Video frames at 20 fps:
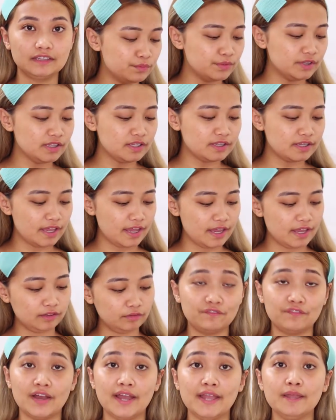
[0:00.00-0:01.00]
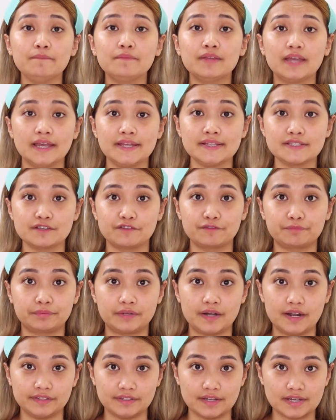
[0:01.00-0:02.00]
We'll get 5 kinds of
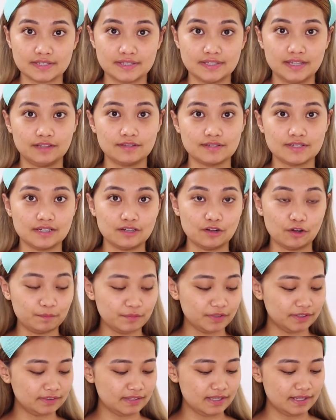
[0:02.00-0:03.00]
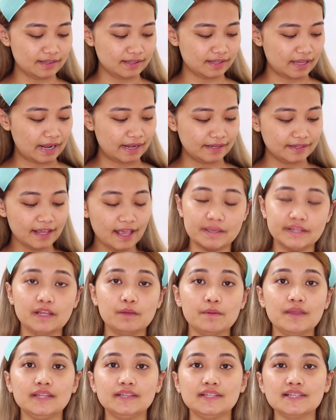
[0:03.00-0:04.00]
products dito sa loob ng tin can. By
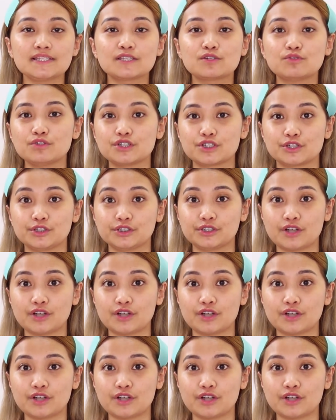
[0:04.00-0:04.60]
the way, this cushion